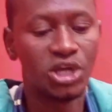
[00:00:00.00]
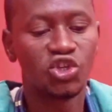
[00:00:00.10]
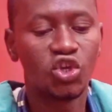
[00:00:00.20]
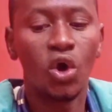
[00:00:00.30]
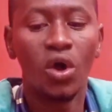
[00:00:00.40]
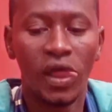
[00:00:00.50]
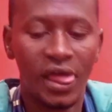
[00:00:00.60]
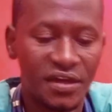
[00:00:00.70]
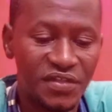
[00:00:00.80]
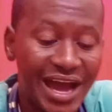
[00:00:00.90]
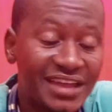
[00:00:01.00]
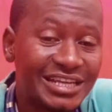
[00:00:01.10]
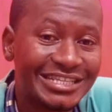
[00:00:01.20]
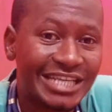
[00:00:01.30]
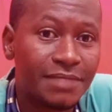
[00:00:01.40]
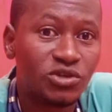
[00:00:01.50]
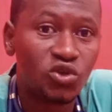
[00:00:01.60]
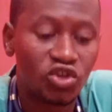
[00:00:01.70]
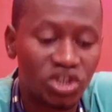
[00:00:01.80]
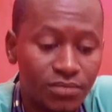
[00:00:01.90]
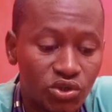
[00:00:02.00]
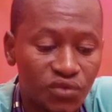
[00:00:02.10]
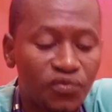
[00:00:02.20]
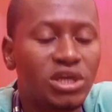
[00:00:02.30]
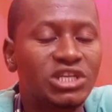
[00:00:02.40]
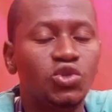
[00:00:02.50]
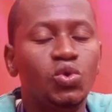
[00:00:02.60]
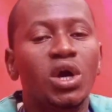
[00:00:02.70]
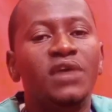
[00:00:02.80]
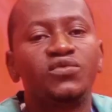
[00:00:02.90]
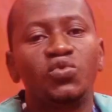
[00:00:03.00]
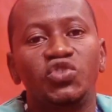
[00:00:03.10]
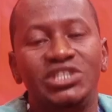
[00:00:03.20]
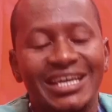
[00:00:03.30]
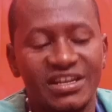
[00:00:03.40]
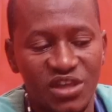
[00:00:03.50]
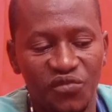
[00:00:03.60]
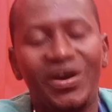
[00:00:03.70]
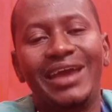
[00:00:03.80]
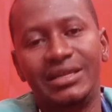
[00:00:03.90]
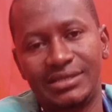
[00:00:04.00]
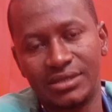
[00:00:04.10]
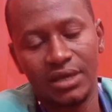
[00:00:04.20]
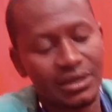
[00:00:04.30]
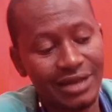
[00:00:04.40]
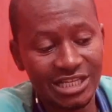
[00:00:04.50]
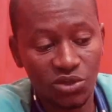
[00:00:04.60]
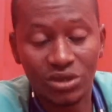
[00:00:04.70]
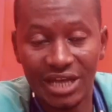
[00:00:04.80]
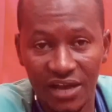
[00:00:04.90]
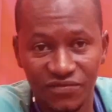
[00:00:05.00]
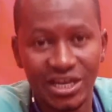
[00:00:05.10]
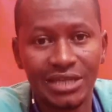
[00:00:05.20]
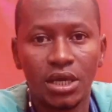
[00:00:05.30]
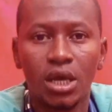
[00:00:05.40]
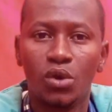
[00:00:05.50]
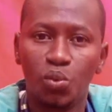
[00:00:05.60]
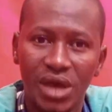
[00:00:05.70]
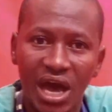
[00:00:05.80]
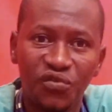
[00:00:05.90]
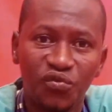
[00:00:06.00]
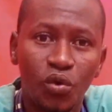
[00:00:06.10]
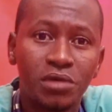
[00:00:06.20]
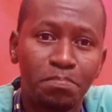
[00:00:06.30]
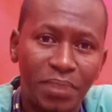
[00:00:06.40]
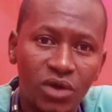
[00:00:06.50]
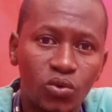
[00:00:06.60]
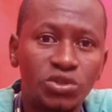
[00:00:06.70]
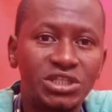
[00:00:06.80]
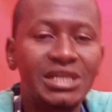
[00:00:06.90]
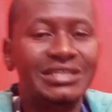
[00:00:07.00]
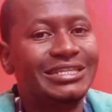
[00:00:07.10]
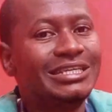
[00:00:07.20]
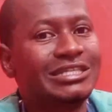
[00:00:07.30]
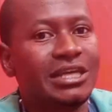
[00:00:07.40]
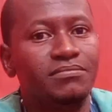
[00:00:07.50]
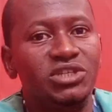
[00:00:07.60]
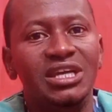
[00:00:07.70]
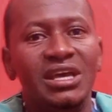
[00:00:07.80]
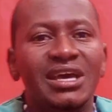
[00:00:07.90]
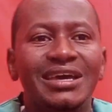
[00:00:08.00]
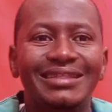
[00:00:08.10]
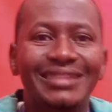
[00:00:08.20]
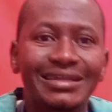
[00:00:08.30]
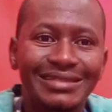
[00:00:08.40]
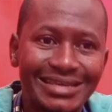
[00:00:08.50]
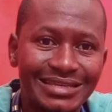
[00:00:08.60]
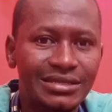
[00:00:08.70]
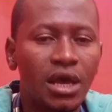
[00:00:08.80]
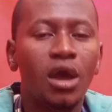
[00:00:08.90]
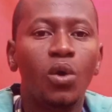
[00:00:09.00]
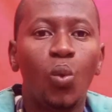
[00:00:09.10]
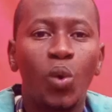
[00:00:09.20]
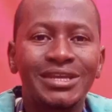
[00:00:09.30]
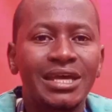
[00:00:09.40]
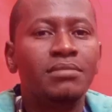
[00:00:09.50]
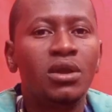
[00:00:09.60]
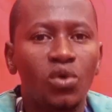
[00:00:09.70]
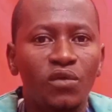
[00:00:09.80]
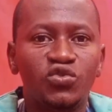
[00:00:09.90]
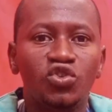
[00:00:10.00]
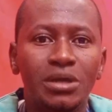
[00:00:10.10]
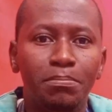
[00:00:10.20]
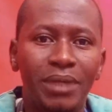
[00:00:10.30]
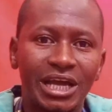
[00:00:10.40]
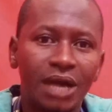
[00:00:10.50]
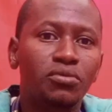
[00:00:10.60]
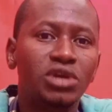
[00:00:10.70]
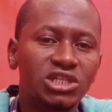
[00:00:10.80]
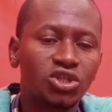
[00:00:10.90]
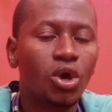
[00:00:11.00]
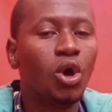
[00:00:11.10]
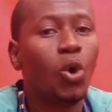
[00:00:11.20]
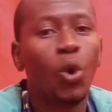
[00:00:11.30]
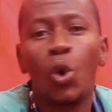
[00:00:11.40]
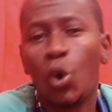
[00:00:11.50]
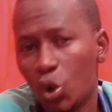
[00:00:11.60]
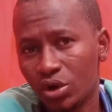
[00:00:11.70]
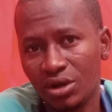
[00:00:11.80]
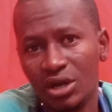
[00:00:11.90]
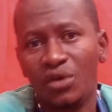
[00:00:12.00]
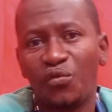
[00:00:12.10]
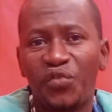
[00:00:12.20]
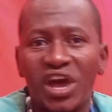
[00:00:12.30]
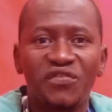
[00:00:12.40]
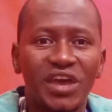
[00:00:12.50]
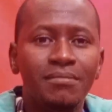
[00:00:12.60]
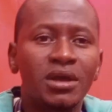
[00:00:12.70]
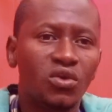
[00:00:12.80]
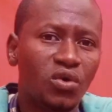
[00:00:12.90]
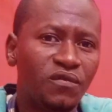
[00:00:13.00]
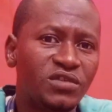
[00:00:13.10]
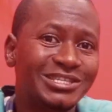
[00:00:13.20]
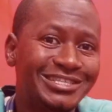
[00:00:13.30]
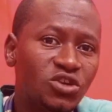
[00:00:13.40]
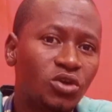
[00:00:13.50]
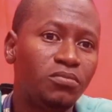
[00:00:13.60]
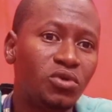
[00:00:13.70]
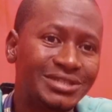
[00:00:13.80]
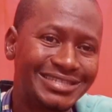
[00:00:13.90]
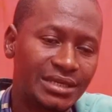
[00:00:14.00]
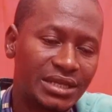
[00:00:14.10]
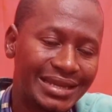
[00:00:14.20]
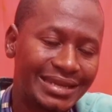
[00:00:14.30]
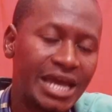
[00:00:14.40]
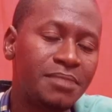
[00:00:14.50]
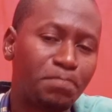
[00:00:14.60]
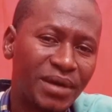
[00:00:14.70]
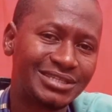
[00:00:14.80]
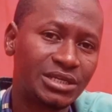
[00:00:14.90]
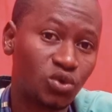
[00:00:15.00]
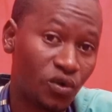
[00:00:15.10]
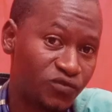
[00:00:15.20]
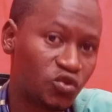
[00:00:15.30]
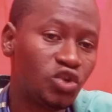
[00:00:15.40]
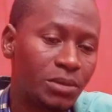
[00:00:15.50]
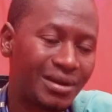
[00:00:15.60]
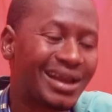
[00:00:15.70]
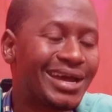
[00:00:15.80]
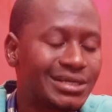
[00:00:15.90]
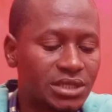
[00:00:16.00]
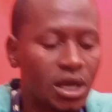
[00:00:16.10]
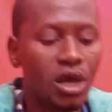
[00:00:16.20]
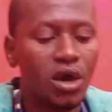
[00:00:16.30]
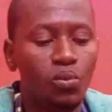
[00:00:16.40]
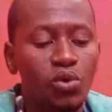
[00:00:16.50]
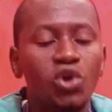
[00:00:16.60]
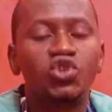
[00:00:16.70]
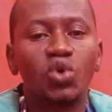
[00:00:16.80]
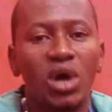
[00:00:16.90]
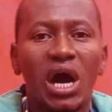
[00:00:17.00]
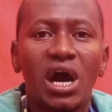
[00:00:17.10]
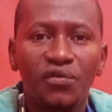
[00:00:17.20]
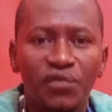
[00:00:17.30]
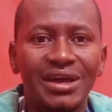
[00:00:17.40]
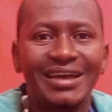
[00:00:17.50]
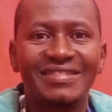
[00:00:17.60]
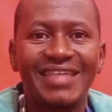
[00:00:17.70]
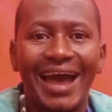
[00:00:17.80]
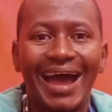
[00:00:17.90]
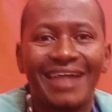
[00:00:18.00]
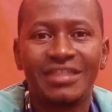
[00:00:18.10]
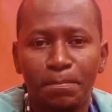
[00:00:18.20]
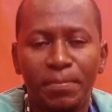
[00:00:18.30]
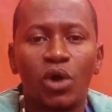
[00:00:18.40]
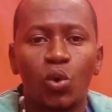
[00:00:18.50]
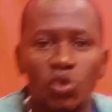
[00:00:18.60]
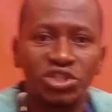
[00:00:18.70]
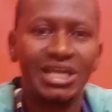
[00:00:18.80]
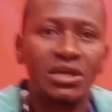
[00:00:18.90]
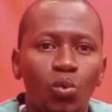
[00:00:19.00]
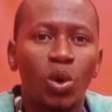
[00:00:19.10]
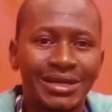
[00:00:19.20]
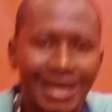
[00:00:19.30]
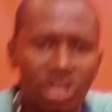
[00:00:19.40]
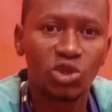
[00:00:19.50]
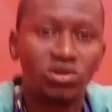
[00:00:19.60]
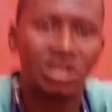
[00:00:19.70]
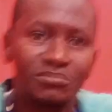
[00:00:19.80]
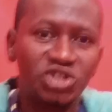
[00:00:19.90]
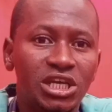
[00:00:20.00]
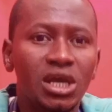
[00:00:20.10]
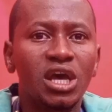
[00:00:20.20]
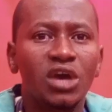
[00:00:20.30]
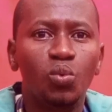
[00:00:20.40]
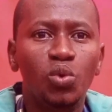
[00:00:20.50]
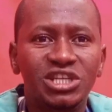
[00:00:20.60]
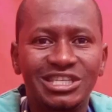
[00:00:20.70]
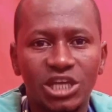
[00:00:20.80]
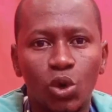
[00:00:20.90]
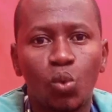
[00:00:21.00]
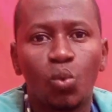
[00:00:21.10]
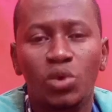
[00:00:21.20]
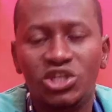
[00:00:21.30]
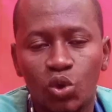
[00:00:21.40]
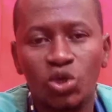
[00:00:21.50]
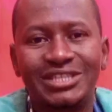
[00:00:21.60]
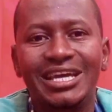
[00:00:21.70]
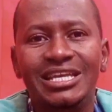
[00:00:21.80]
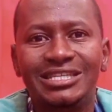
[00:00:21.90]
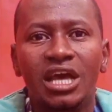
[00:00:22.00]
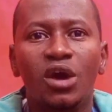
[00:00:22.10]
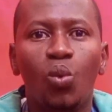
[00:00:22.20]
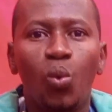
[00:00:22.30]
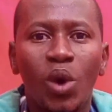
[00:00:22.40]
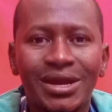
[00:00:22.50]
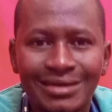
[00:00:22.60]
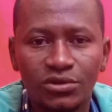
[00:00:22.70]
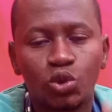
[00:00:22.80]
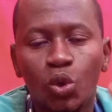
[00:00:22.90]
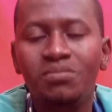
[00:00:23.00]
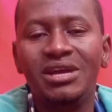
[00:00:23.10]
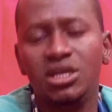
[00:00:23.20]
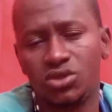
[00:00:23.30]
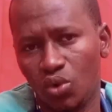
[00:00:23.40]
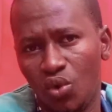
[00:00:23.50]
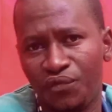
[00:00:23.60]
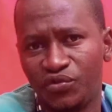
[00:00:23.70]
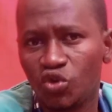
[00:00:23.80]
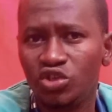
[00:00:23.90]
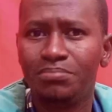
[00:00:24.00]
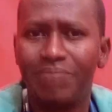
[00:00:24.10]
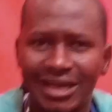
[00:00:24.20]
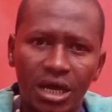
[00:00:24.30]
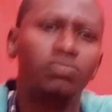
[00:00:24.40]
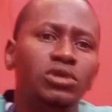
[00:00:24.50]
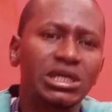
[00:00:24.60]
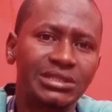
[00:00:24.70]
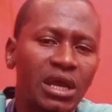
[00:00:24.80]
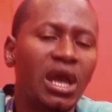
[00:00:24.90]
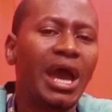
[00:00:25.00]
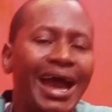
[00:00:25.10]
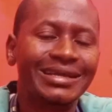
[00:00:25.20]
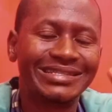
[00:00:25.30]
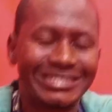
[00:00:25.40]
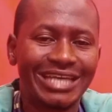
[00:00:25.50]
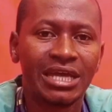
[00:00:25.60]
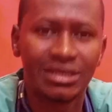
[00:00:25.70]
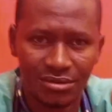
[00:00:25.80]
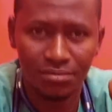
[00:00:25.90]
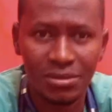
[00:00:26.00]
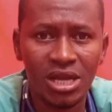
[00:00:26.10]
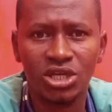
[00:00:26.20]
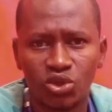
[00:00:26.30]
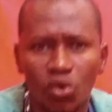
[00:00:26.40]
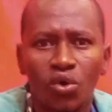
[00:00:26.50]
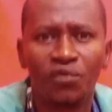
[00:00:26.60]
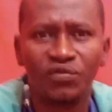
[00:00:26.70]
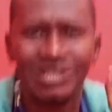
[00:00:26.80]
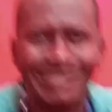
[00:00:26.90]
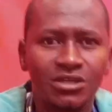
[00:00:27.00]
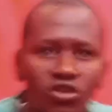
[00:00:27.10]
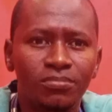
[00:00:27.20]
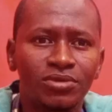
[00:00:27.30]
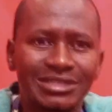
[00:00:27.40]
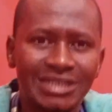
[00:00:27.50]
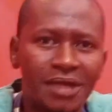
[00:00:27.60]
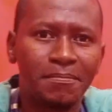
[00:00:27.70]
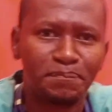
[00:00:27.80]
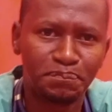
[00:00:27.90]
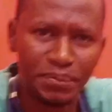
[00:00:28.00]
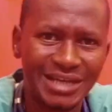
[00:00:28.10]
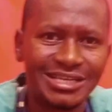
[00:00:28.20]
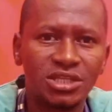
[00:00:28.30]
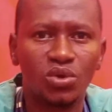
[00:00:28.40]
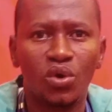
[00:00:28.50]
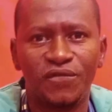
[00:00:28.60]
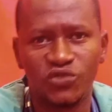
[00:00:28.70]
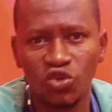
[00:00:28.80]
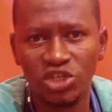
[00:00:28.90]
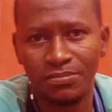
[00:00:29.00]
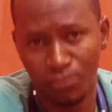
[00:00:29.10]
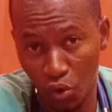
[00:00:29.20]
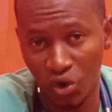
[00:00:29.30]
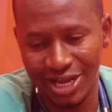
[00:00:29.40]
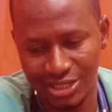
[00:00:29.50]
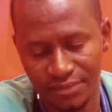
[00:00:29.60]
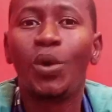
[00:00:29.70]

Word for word: So the other steps you're supposed to follow is you have to check the virus. That's what I have said. We have one pack containing 60 mg. That is 1 ml of sodium bicarbonate or 5 ml of 0.9% of sodium chloride. We also have the other pack containing 120 mg, which is a which contains 1 2 mils of sodium bicarbonate and 10 mils of 0.9% of sodium chloride.